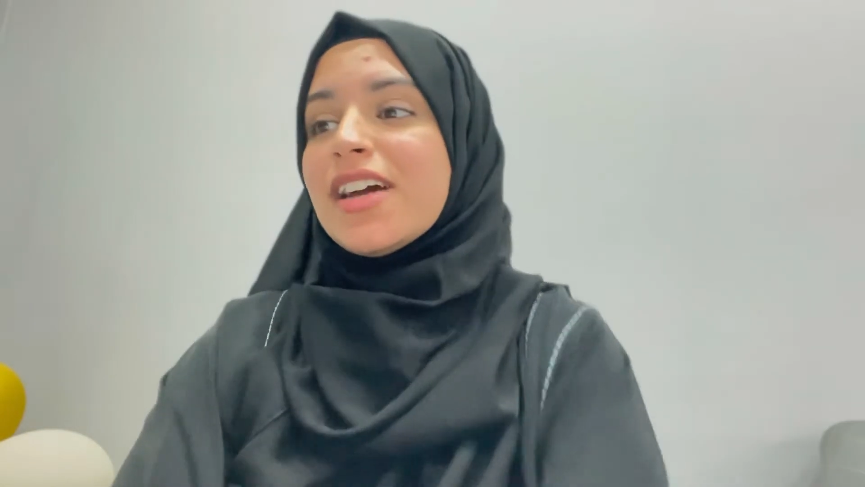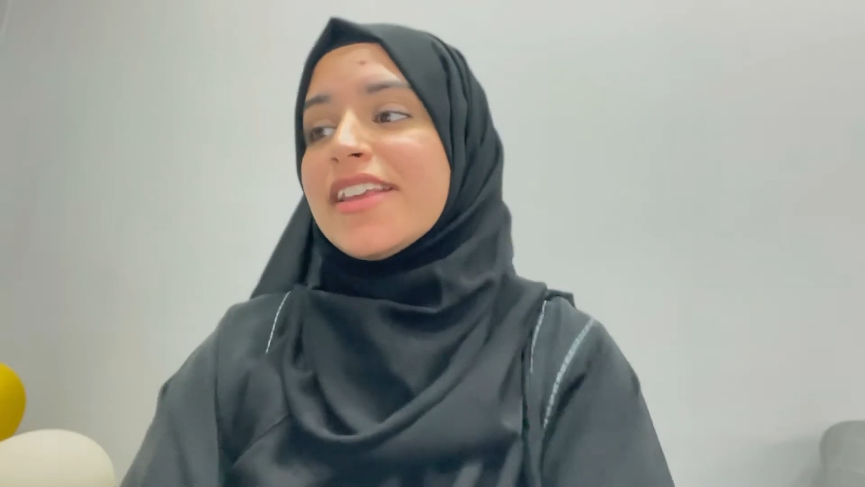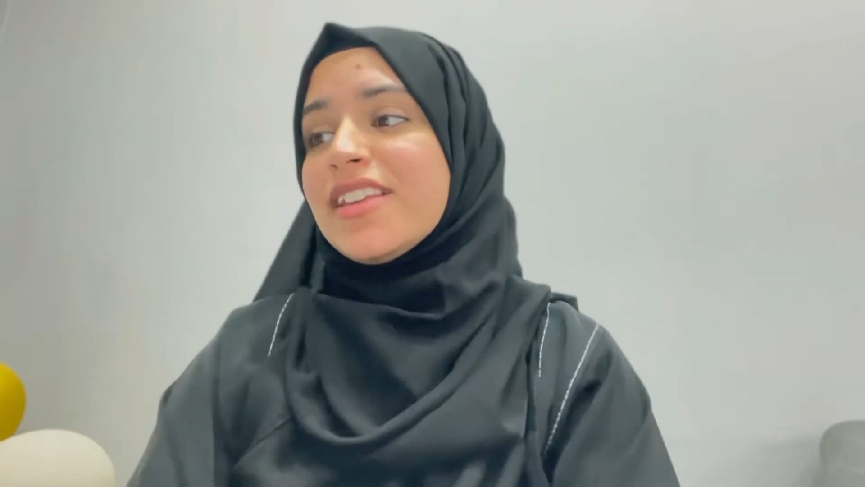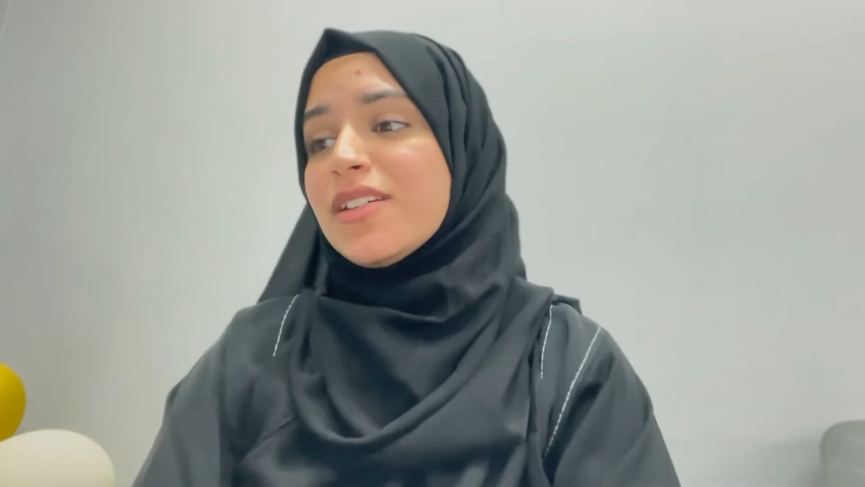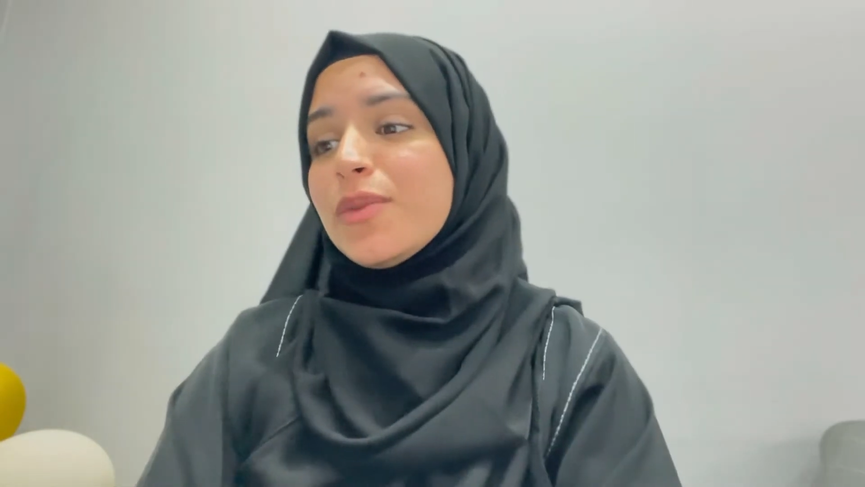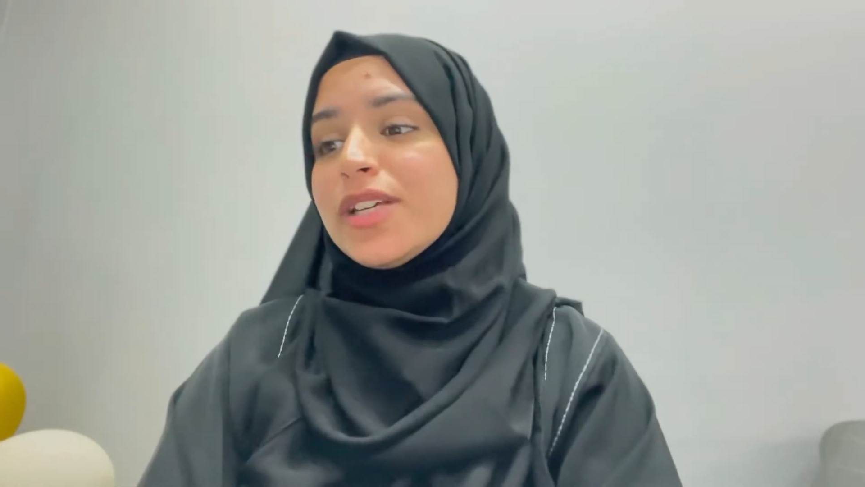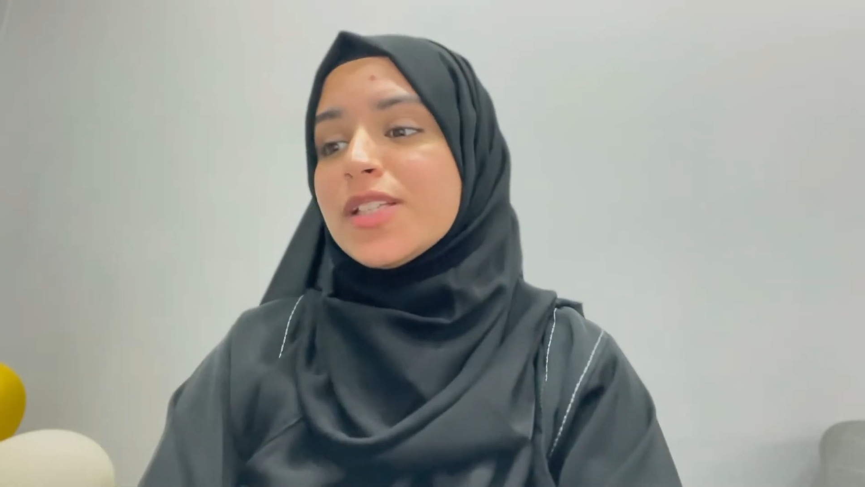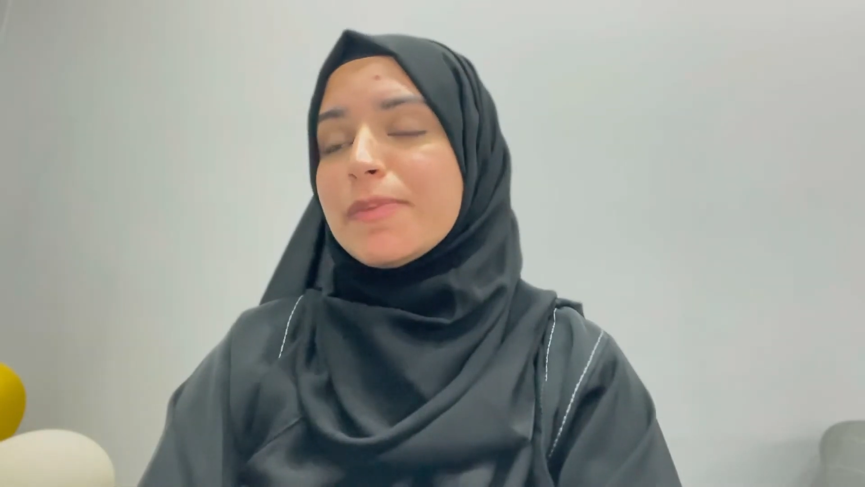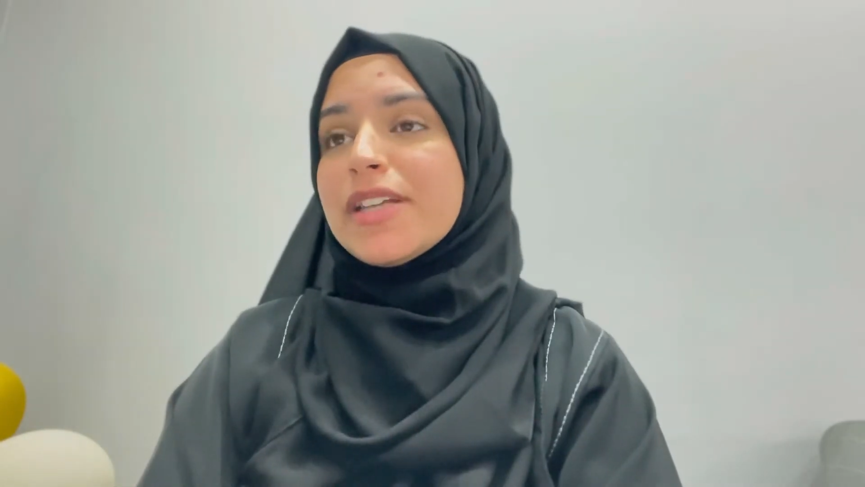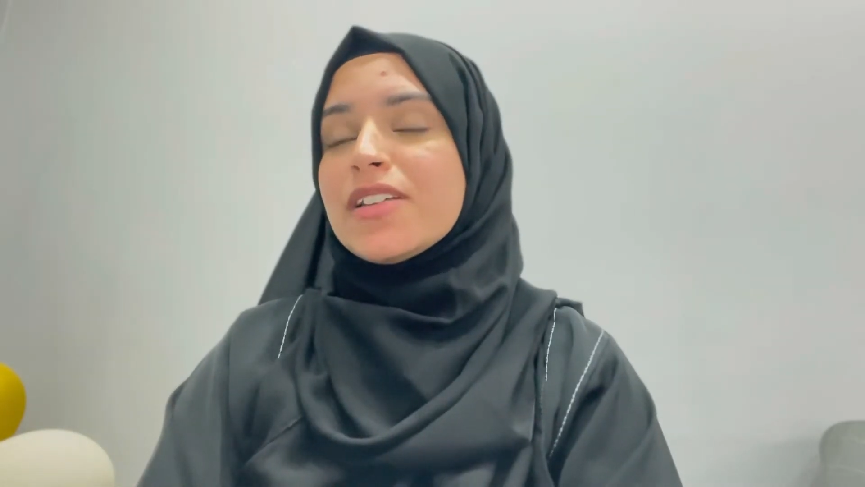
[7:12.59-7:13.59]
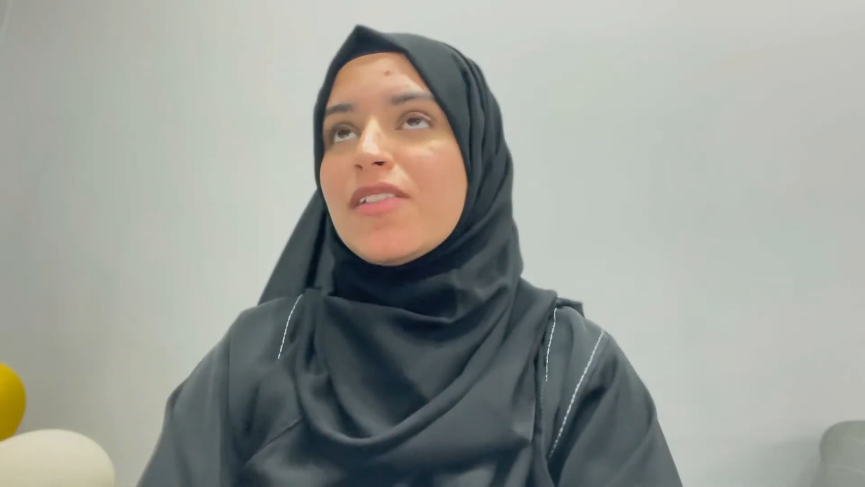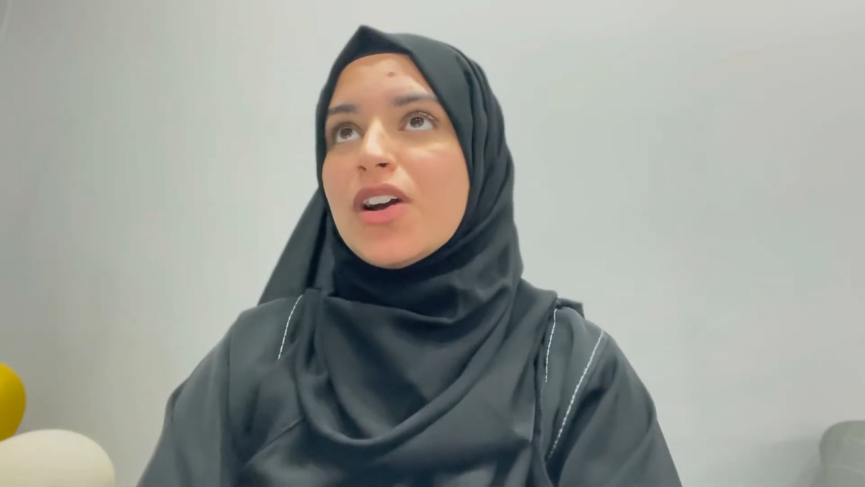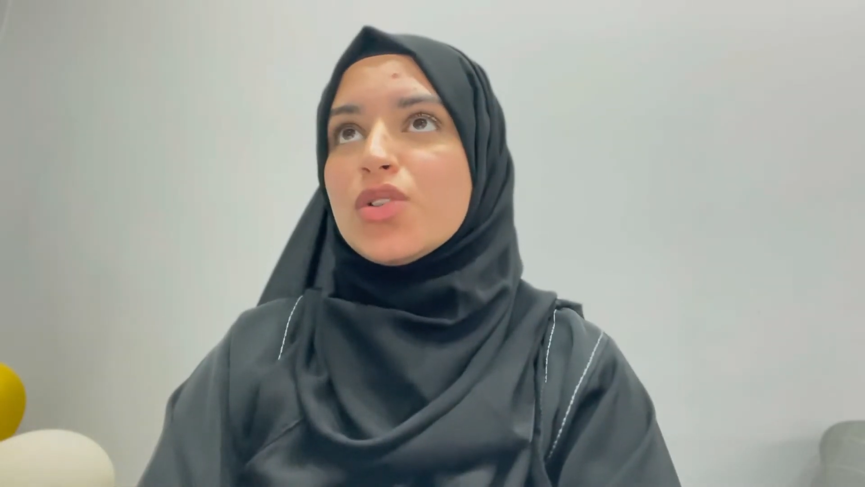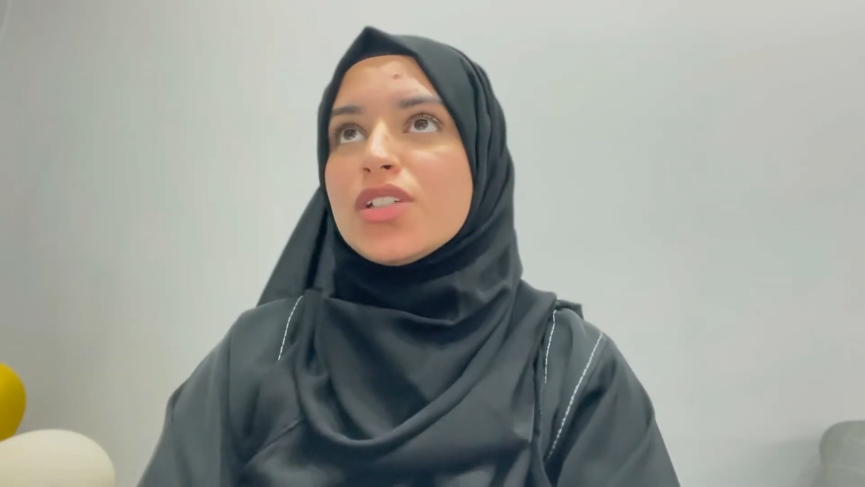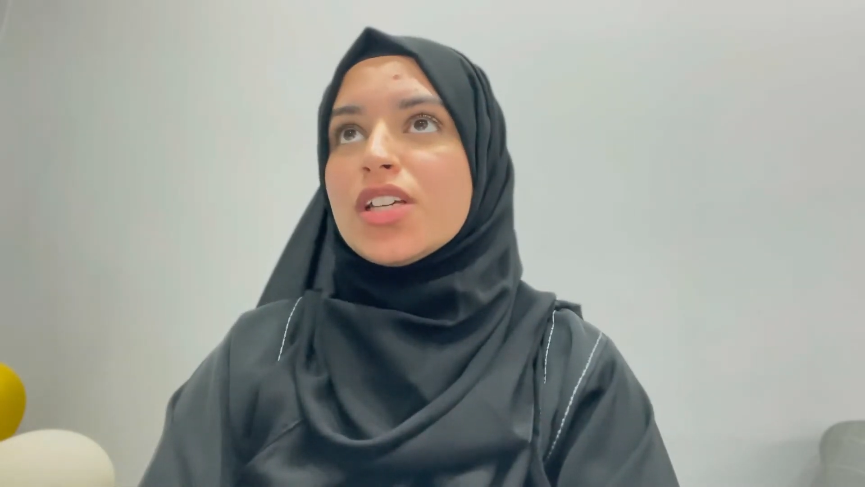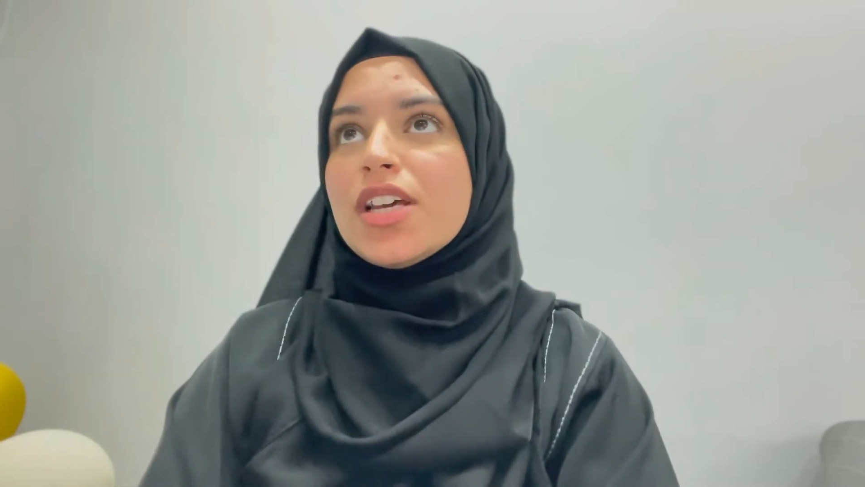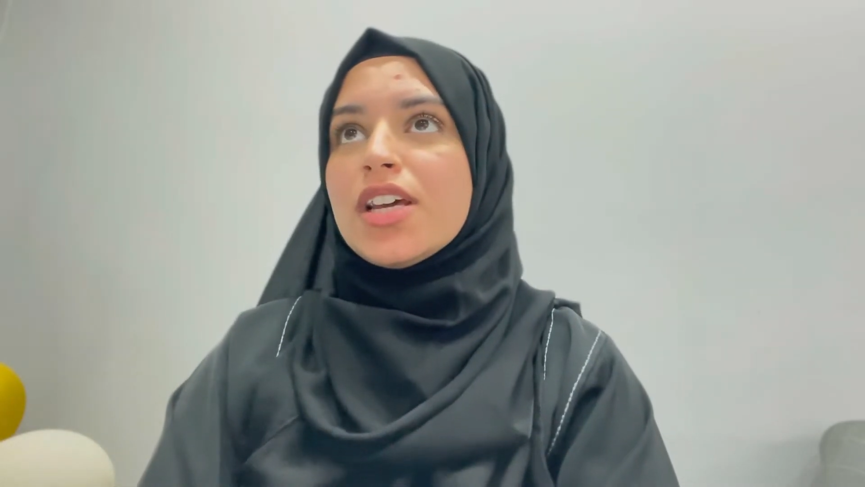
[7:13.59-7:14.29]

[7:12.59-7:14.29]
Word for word: I think we spent around